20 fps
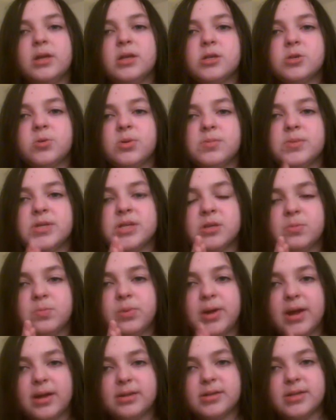So I'm still
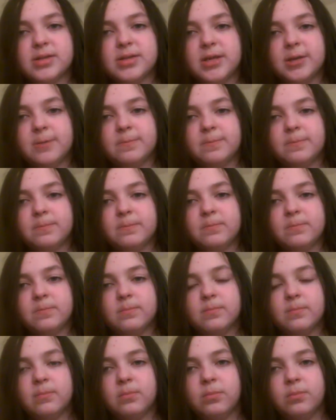practicing,
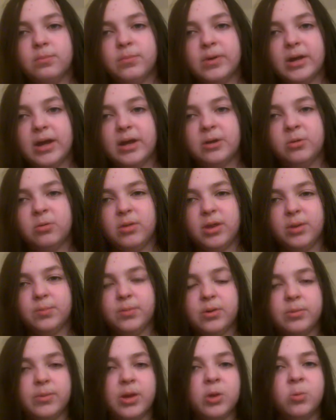but I don't like
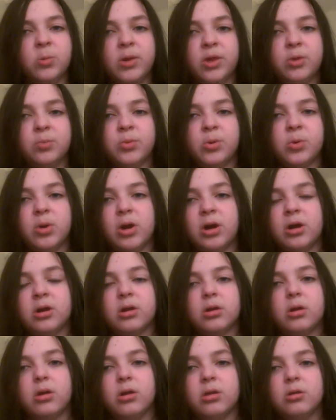put my weeaboo
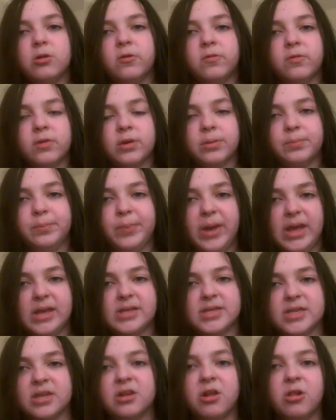art all over and
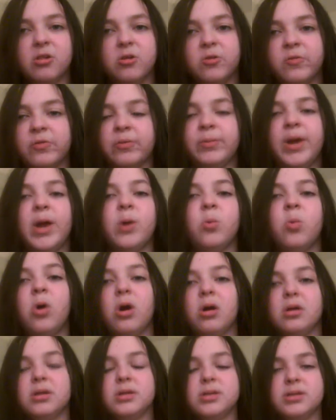paste it all over my
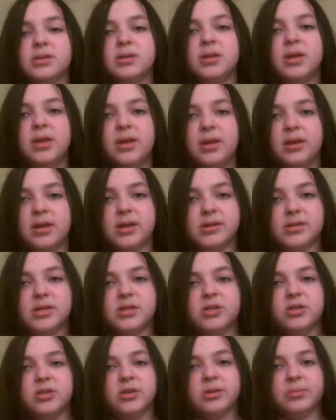walls.
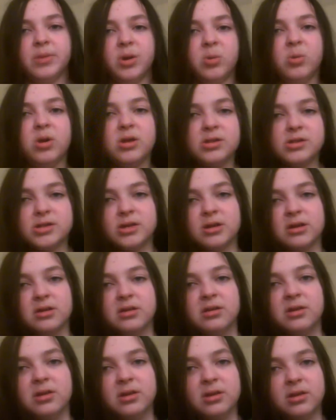Nonsense. Look, my walls are
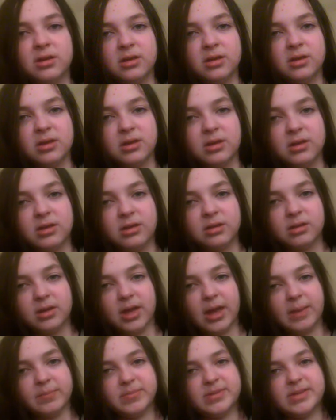
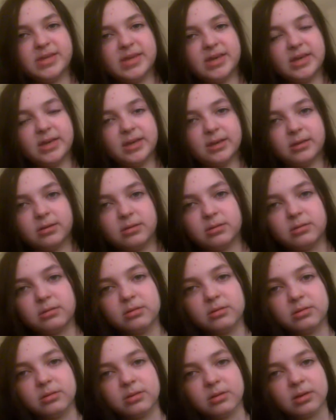empty.
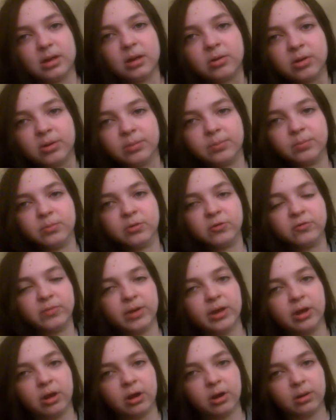How do I move
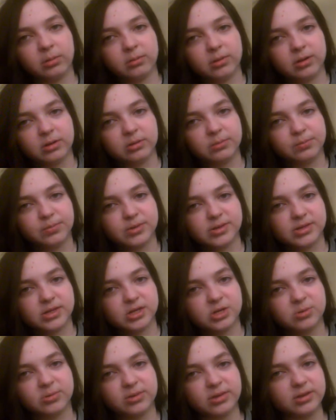my arm into
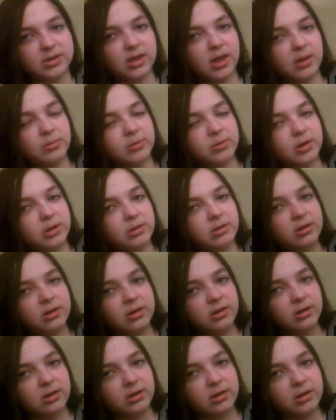position with this camera?
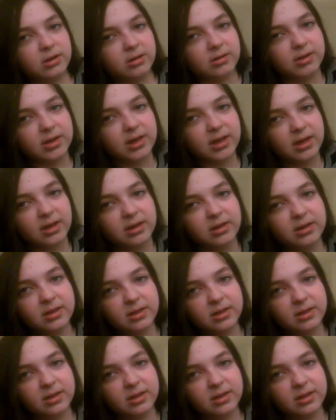Okay,